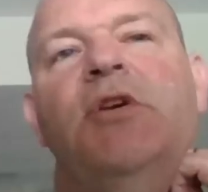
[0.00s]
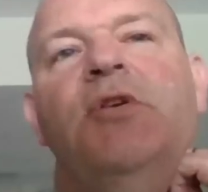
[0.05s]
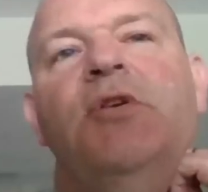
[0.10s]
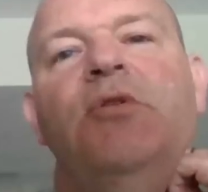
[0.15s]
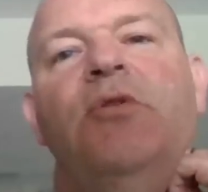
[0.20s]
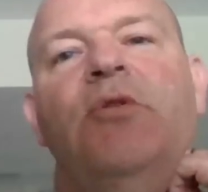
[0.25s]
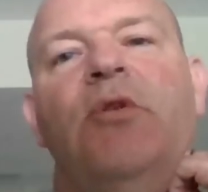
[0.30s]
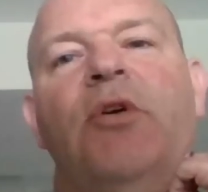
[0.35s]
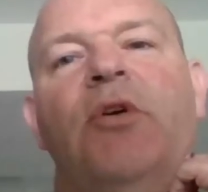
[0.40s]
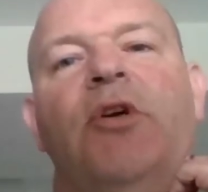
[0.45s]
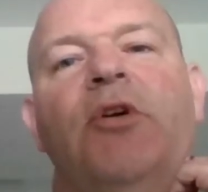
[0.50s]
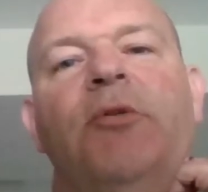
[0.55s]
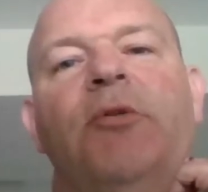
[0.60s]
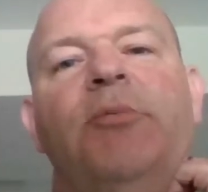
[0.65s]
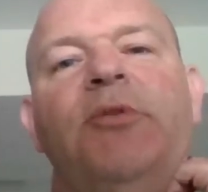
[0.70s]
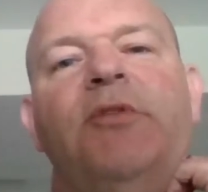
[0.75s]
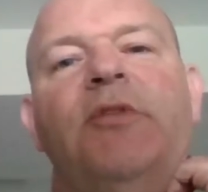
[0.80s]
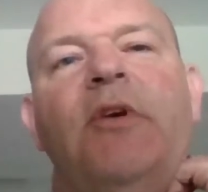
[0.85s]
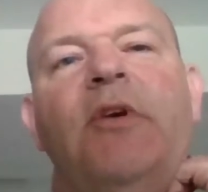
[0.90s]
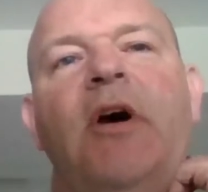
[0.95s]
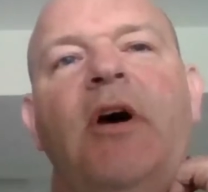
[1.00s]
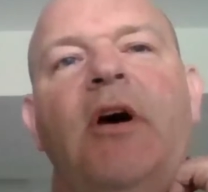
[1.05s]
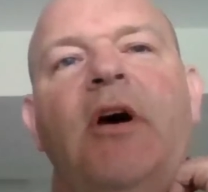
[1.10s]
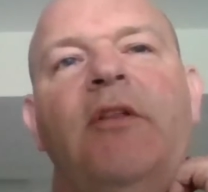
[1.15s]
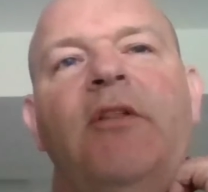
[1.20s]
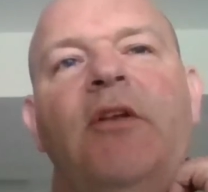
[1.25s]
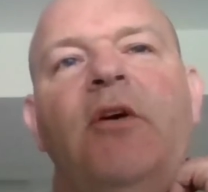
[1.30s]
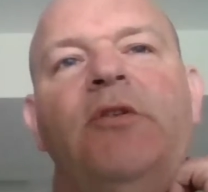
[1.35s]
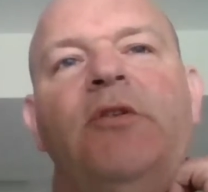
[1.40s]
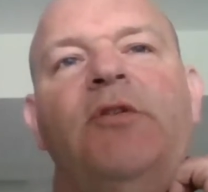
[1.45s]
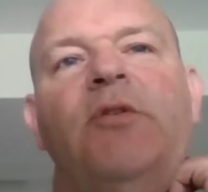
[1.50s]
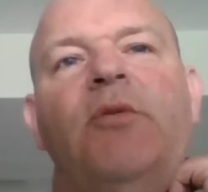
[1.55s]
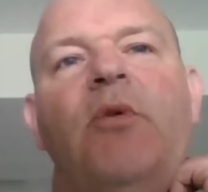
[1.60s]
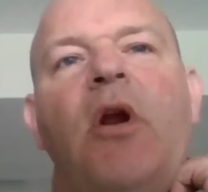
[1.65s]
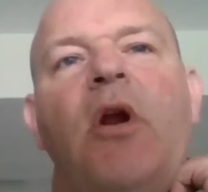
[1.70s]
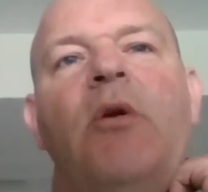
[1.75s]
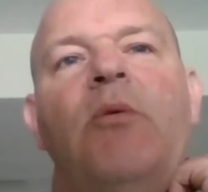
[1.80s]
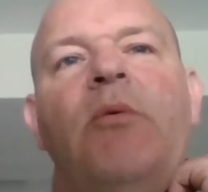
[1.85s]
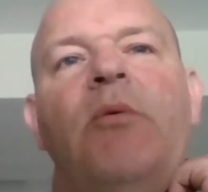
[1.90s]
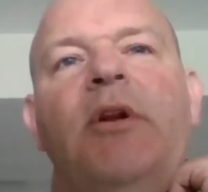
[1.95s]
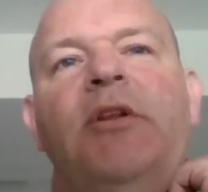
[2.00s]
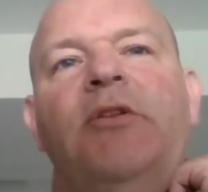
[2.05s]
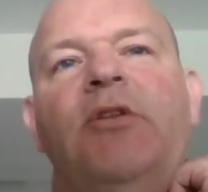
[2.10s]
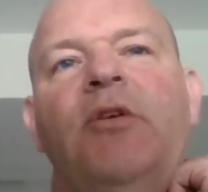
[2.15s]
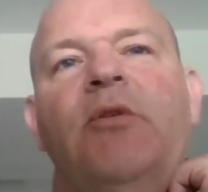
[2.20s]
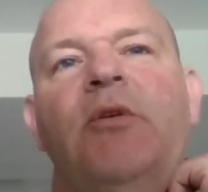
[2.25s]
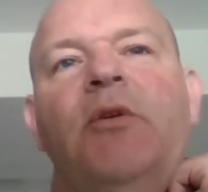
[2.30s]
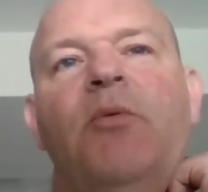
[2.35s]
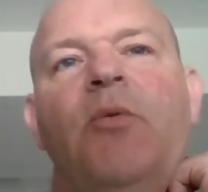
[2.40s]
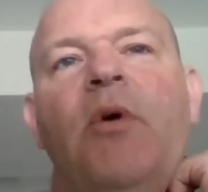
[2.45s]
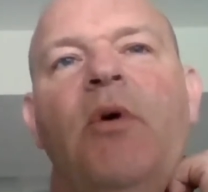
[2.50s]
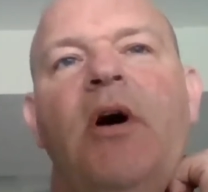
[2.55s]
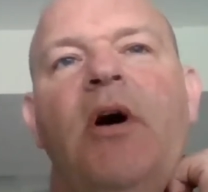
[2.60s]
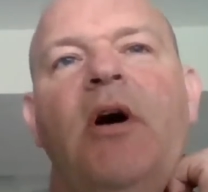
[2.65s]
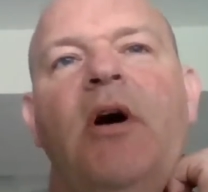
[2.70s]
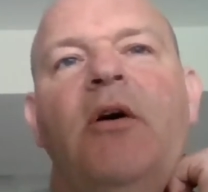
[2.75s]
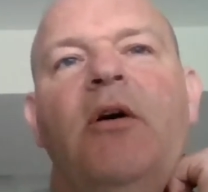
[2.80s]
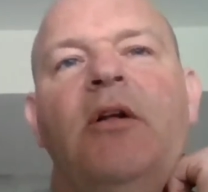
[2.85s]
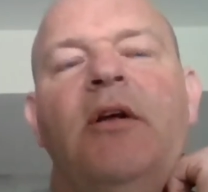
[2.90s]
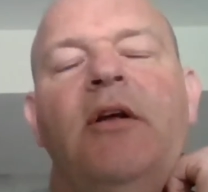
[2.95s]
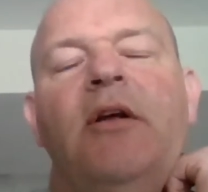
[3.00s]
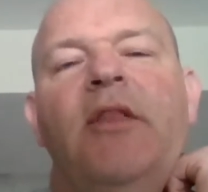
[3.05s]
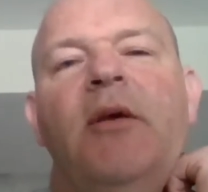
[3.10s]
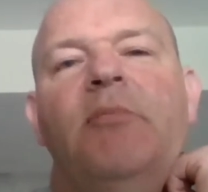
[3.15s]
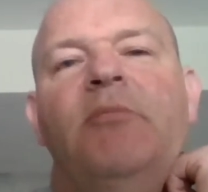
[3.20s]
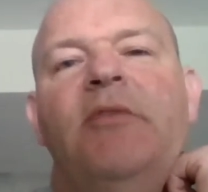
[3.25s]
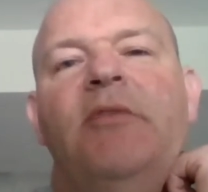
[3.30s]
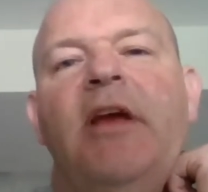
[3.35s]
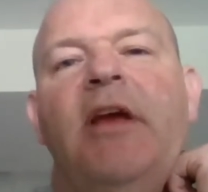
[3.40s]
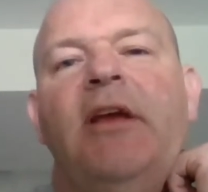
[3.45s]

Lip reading: two groups, those that were already doing well and them